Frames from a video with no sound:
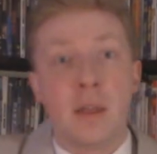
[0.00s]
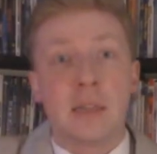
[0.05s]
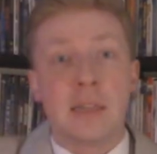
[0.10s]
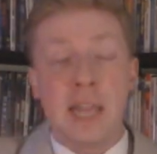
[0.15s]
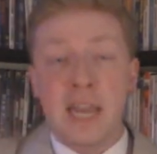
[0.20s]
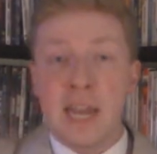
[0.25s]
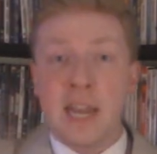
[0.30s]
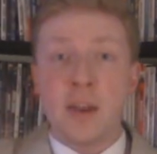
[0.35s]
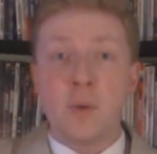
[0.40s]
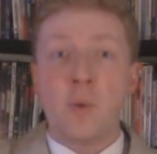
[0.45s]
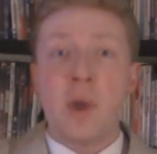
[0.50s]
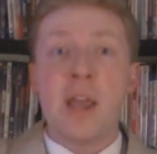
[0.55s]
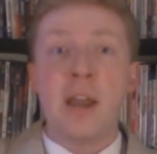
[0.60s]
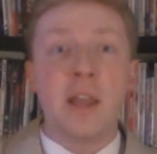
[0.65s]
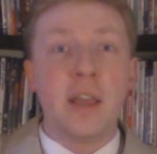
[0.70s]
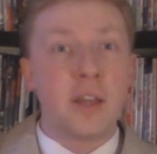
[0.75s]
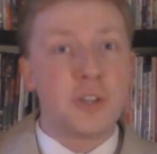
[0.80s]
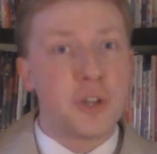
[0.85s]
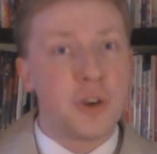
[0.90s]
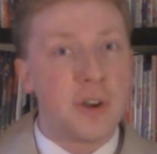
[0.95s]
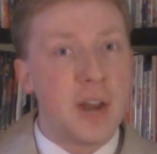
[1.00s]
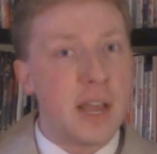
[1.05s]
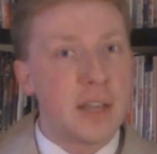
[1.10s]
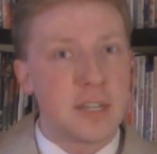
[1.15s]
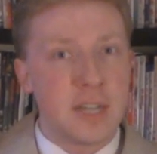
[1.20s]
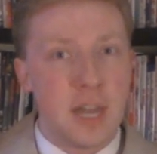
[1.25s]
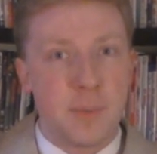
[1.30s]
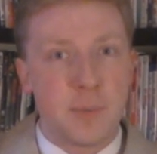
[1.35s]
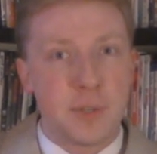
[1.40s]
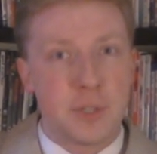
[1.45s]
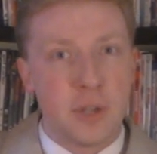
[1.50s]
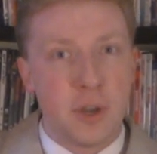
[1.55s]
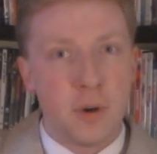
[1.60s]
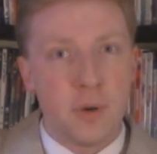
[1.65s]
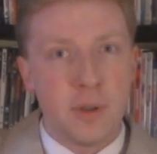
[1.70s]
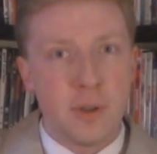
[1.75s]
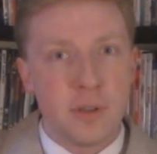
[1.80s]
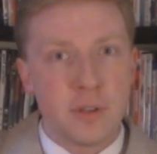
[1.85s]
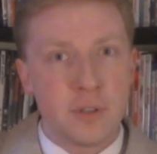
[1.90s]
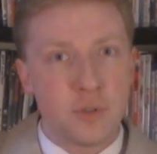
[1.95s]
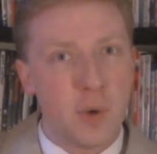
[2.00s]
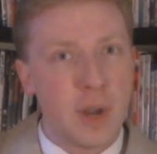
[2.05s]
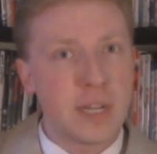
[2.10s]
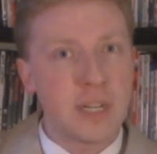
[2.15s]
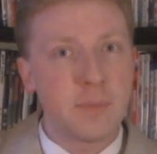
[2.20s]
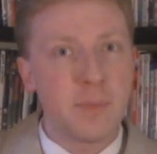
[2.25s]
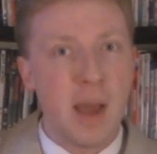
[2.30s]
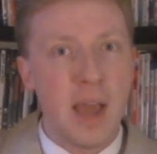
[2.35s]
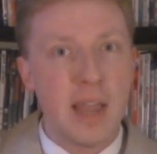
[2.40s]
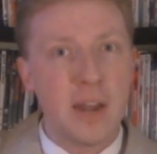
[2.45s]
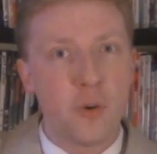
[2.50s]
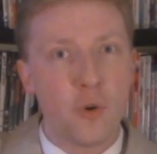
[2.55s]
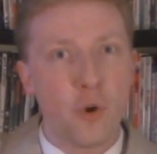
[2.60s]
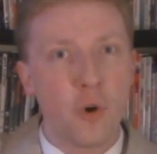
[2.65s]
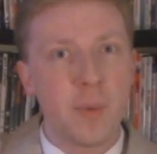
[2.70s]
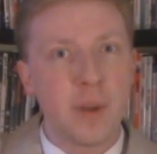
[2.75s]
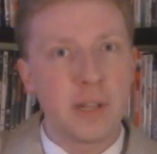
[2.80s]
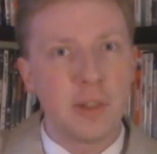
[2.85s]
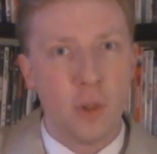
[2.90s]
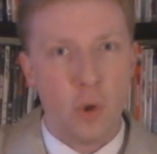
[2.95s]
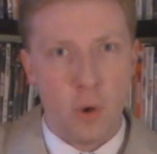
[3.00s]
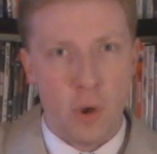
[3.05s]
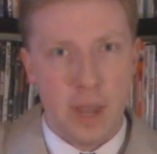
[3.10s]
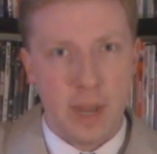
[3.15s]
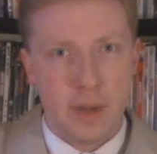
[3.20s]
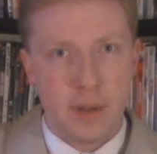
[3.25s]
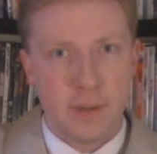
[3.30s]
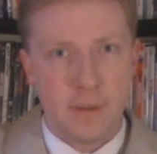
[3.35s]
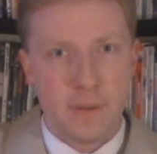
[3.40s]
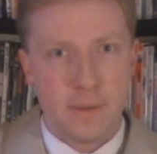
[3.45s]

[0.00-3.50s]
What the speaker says: Lady in Waiting is our next episode, directed by Norman Lloyd.